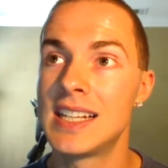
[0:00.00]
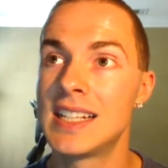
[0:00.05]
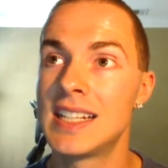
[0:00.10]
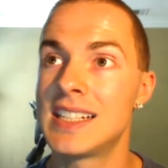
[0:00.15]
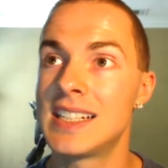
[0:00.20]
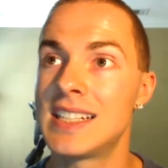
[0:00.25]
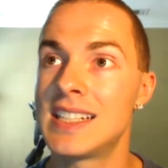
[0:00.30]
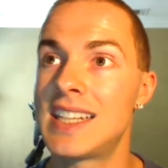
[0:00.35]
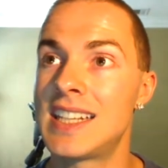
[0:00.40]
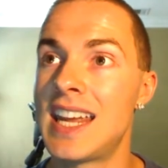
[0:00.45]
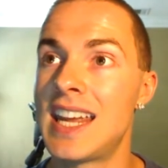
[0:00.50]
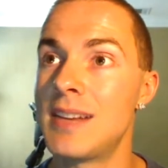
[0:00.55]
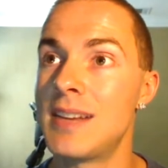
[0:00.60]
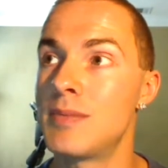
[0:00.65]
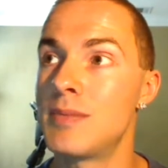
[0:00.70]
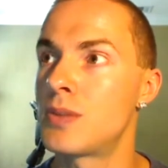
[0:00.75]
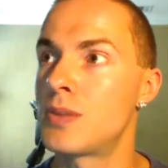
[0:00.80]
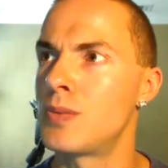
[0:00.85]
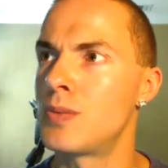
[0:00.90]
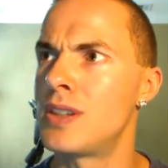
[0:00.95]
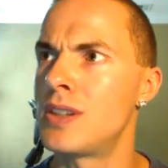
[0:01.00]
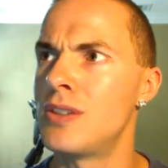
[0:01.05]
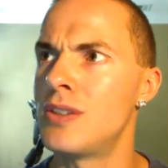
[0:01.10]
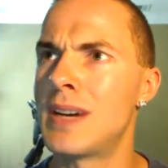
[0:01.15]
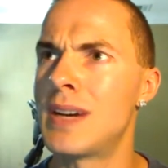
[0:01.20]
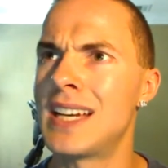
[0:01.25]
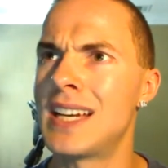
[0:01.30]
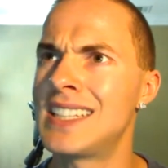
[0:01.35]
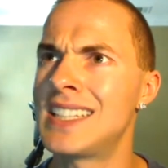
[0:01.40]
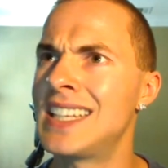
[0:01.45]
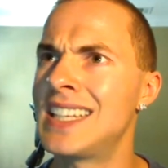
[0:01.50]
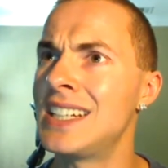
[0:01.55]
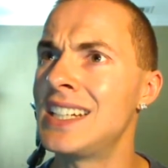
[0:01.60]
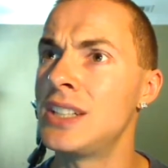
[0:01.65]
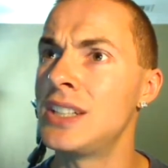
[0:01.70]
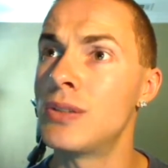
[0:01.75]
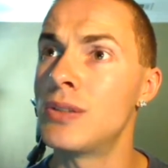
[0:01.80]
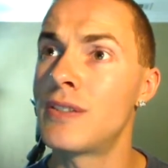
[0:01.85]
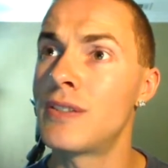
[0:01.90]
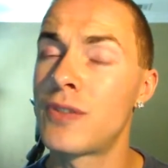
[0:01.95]
games with you by getting you
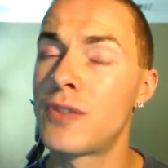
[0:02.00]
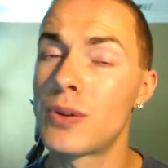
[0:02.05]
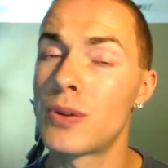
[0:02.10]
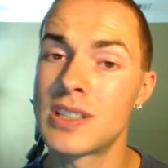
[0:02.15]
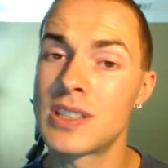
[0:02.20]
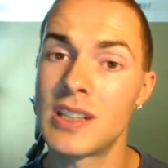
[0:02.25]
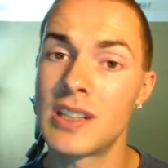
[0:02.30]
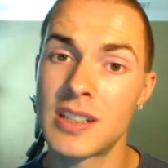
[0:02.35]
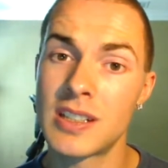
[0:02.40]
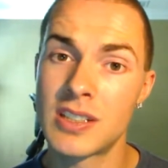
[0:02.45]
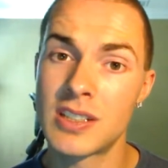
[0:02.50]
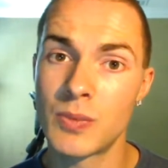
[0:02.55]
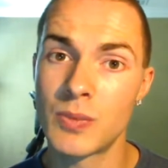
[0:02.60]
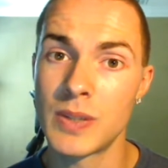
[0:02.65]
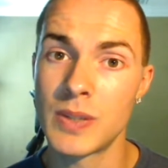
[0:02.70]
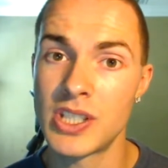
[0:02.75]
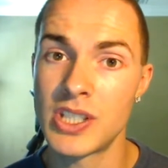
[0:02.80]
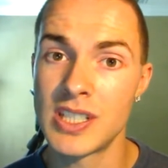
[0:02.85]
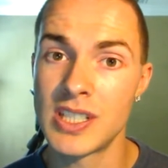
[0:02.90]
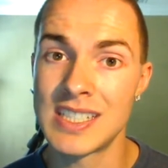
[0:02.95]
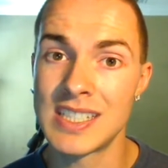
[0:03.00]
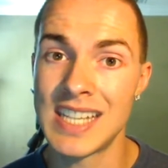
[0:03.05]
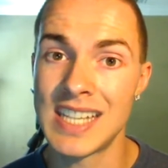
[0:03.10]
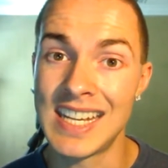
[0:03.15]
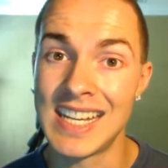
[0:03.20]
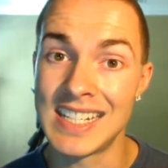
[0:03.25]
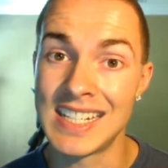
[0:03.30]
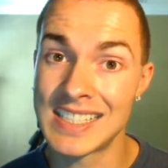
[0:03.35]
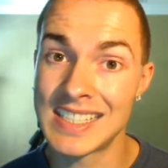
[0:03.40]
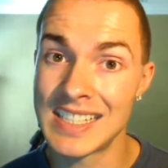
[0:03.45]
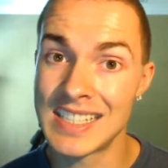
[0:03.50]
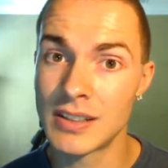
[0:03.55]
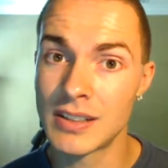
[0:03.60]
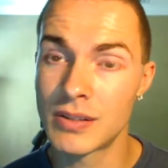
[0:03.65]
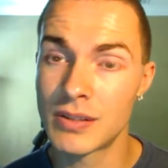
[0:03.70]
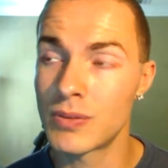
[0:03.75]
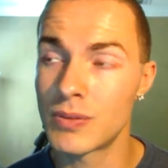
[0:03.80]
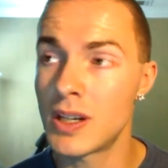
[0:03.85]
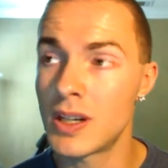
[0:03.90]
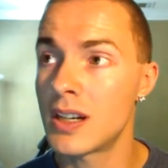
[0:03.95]
to force a lot of switches in Stealth
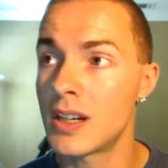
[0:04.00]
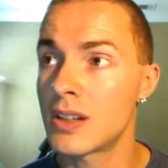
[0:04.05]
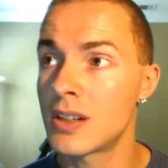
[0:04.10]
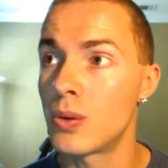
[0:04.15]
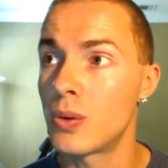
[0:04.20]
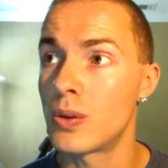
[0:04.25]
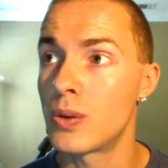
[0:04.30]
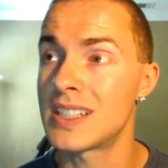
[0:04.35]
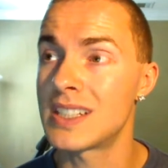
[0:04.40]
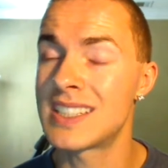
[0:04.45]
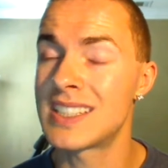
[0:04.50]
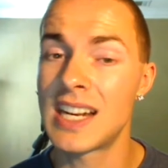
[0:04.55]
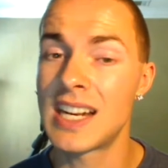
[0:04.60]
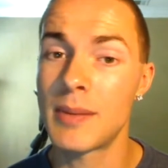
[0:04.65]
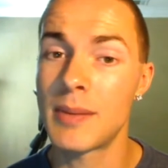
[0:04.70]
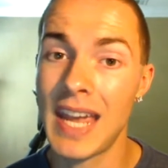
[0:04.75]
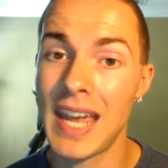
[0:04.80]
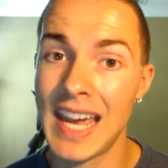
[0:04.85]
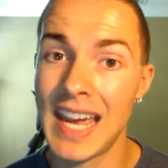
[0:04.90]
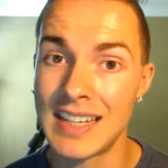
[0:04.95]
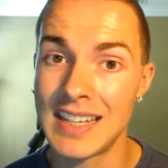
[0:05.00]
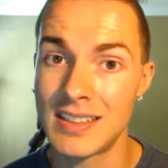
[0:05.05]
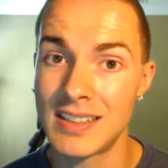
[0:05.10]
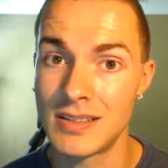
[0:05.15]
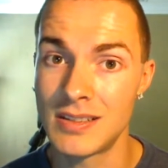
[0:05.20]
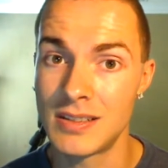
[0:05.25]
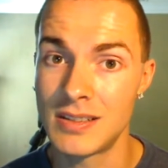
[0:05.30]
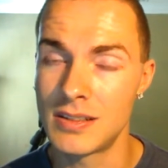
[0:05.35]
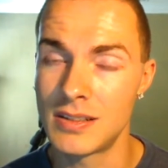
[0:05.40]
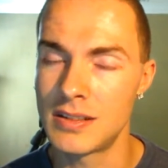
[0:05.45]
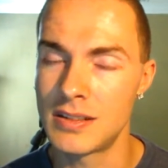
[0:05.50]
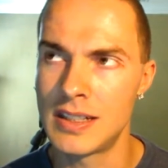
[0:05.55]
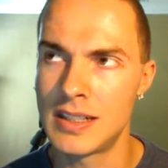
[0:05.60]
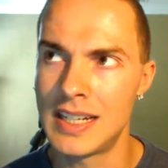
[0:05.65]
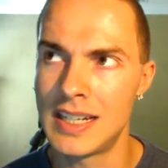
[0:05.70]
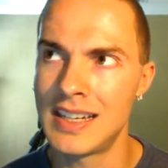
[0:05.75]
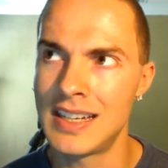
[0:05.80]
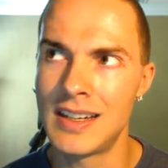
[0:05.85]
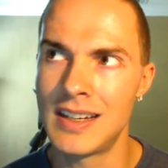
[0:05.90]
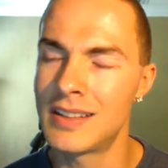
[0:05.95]
Rock, or to set up
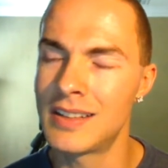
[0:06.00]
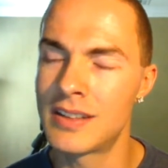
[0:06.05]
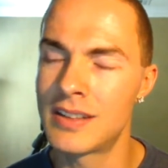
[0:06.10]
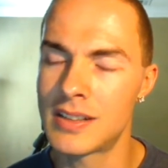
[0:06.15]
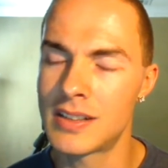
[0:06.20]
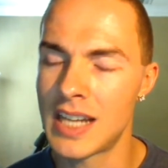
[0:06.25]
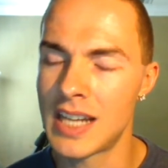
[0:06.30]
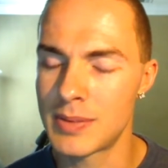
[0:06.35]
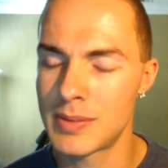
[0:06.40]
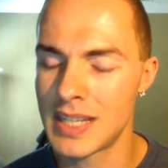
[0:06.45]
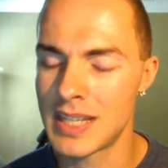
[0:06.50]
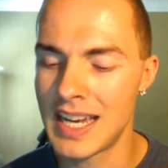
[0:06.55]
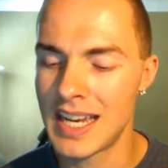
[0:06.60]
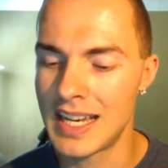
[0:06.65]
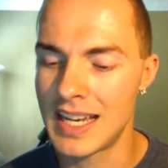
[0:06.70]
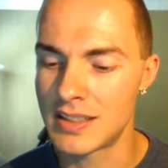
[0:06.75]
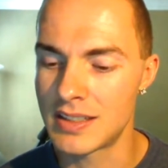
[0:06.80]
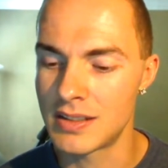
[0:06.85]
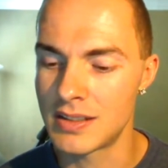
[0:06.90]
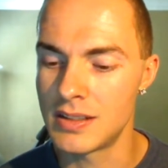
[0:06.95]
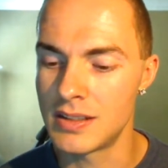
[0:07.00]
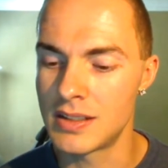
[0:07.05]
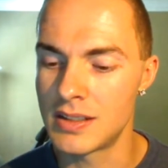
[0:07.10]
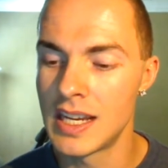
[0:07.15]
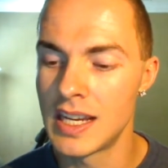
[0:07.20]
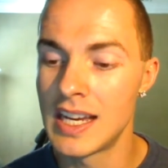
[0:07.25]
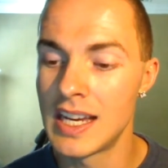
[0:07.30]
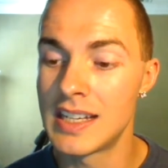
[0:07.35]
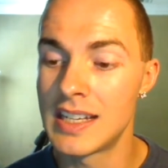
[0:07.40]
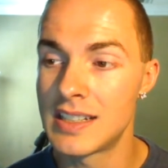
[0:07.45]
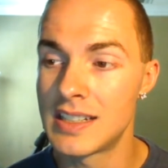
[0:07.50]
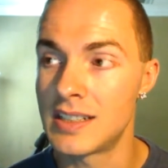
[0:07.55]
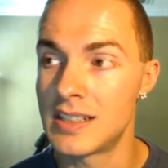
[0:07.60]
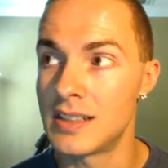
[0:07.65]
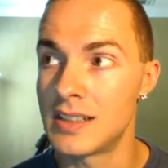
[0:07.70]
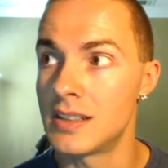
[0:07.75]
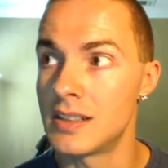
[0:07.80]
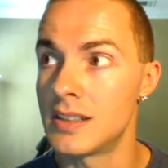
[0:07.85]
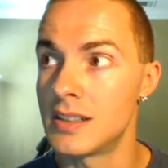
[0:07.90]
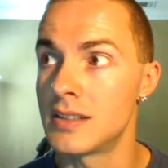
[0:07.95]
other types of hazards,
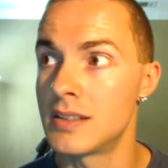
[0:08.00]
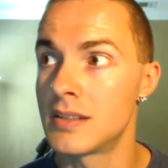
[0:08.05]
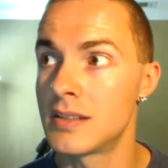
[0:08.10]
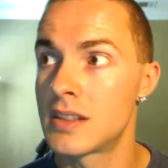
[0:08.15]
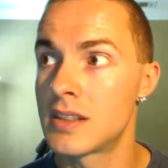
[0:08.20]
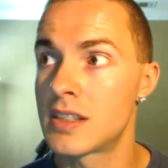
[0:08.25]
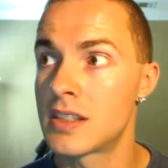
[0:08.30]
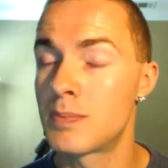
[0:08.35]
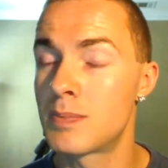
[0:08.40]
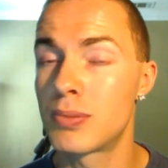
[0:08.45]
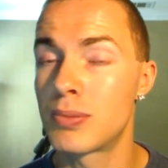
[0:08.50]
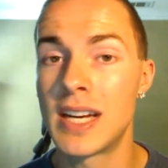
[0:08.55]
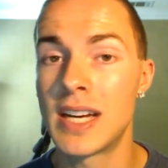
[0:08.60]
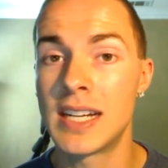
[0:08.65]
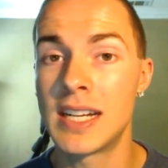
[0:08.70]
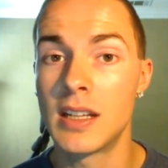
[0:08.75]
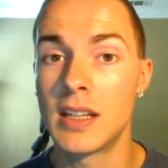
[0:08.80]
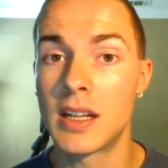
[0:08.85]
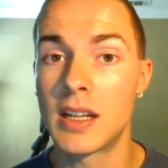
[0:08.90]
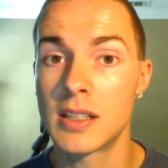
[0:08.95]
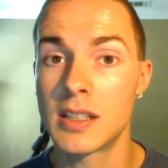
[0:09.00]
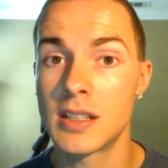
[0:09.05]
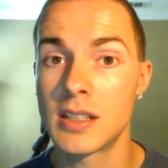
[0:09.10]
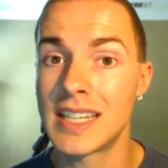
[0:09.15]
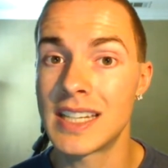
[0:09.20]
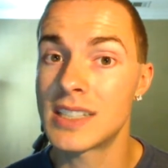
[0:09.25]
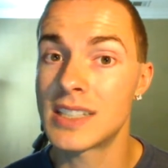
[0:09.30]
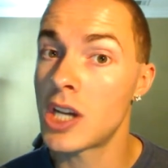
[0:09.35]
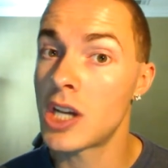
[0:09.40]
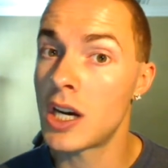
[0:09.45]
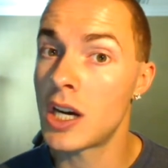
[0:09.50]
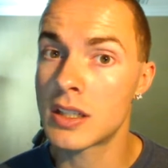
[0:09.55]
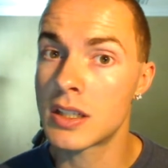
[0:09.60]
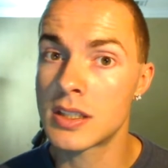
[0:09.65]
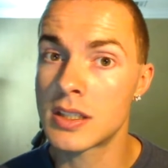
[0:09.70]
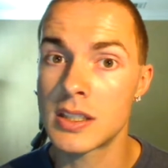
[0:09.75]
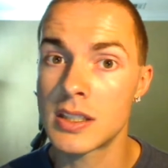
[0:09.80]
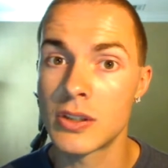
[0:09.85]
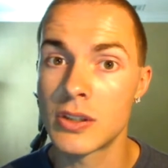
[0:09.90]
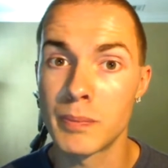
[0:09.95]
to spread a lot of like
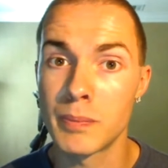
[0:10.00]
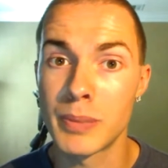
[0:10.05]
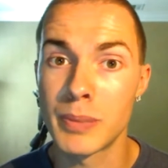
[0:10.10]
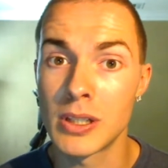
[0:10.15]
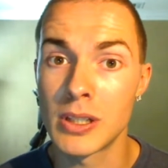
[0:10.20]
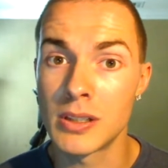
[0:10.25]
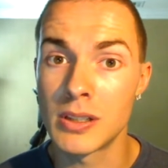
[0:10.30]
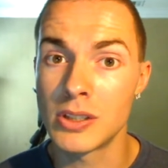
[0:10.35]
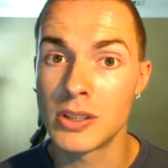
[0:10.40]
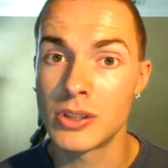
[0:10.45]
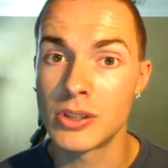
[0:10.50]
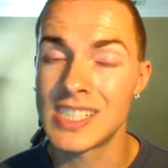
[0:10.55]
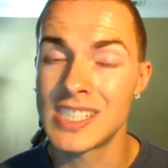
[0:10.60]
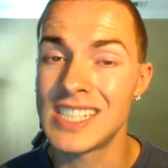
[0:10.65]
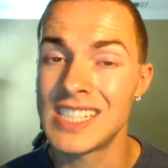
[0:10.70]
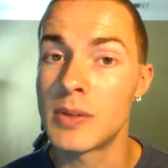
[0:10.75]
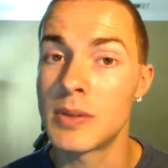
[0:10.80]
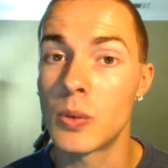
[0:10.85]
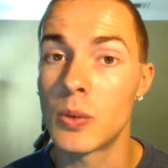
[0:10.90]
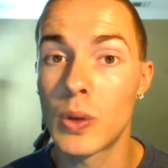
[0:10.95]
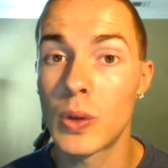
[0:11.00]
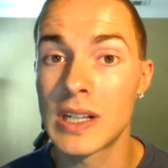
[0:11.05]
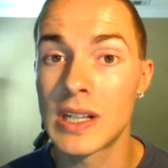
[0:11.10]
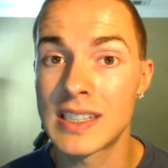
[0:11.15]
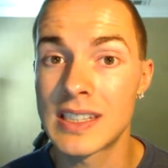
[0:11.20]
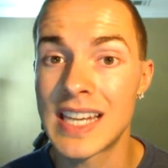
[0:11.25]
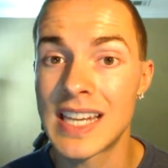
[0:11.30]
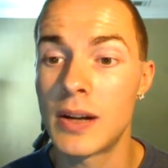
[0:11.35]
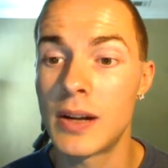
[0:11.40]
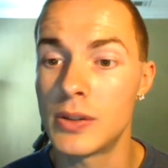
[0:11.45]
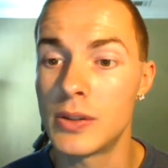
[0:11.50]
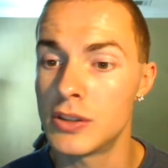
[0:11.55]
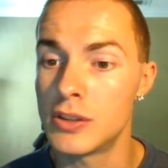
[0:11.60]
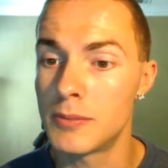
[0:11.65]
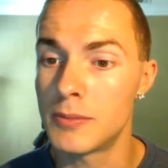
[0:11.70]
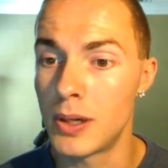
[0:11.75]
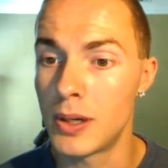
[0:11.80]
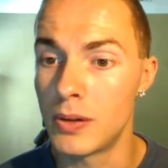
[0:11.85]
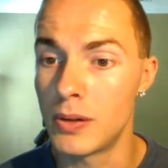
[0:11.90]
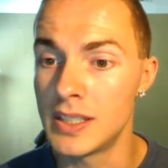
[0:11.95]
Toxic or Burn on your team and whittle down your
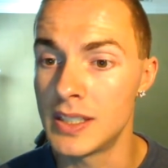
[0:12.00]
opponent.